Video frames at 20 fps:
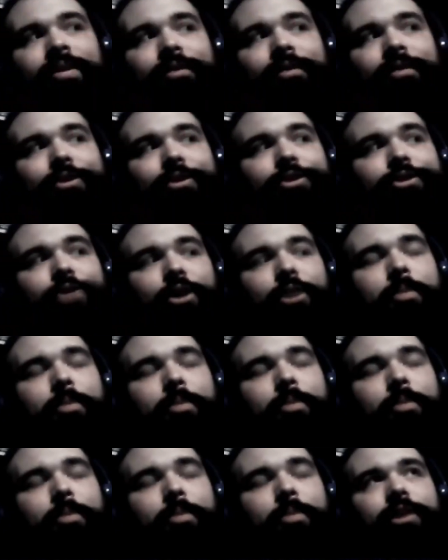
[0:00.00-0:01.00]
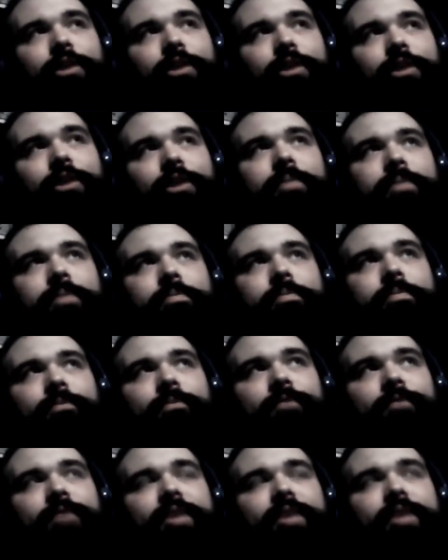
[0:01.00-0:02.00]
There's so many great.
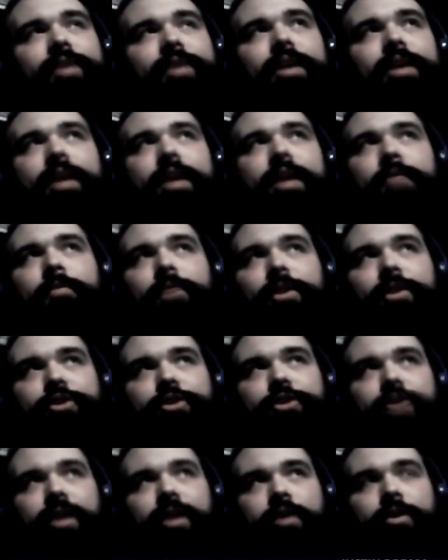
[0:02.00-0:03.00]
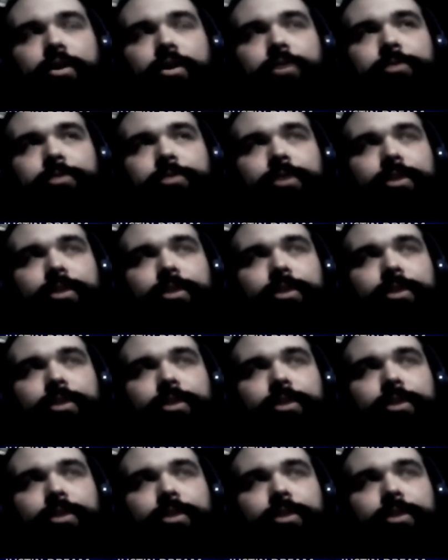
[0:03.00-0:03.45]
They say never meet your heroes,